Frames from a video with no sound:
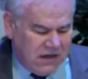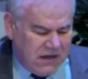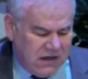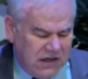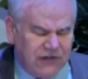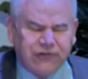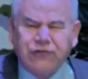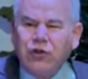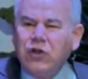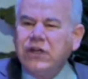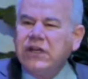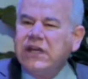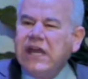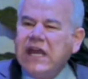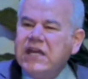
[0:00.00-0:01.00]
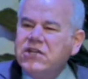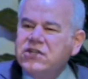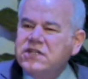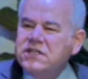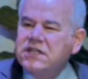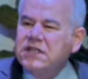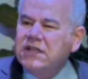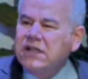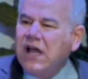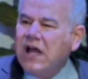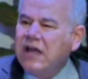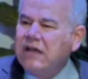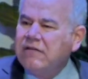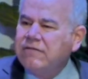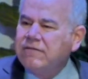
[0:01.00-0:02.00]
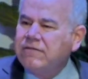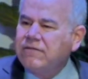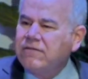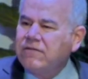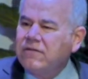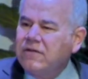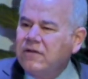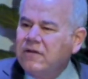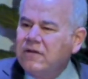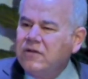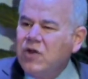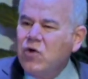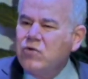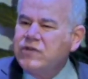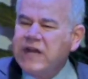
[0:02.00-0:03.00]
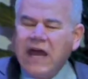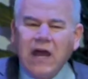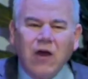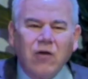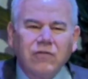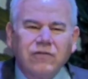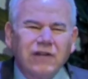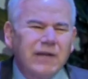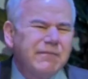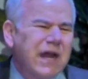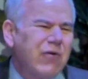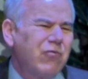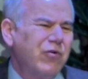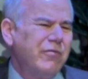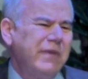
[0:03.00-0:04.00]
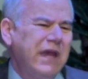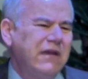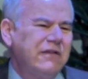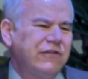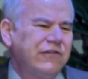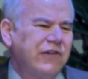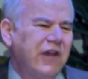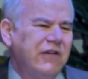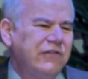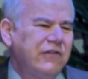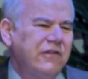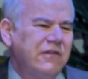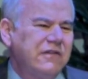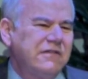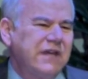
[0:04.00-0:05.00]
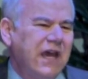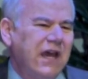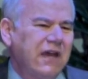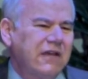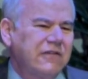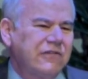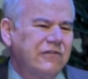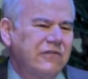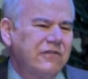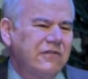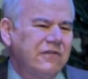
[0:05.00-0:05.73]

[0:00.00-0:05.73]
He still engages in life, no doubt, and I'm not romanticizing the text.